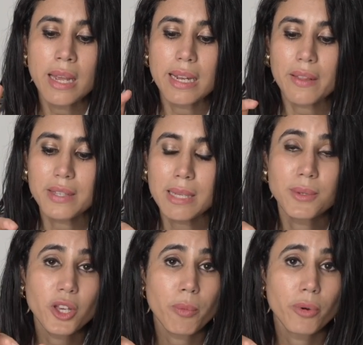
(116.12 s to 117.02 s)
Now, the
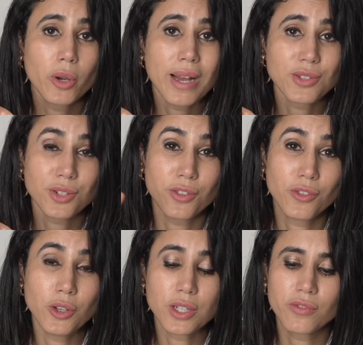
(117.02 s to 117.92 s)
Stemoscope PRO has got a
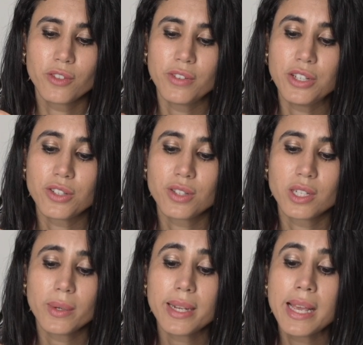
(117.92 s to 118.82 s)
few different features
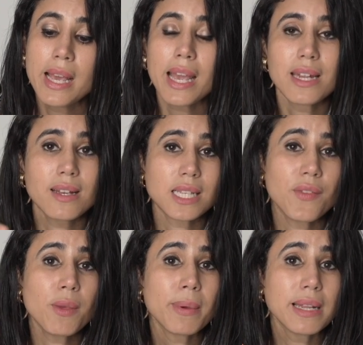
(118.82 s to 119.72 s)
to it. It does
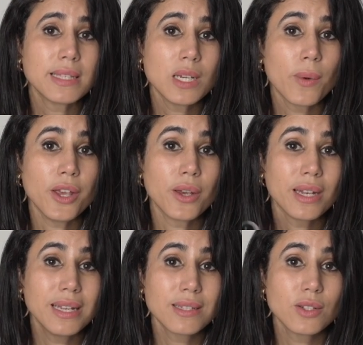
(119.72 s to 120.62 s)
have the ability where you
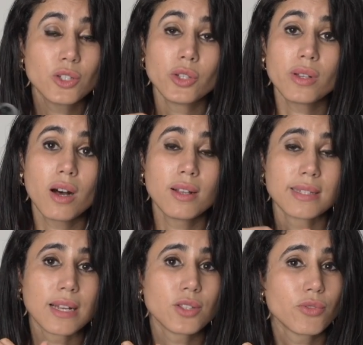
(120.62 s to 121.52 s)
can listen to the heart
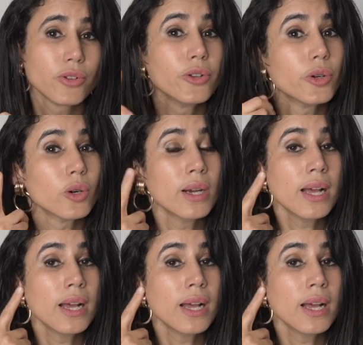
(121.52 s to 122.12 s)
sounds through your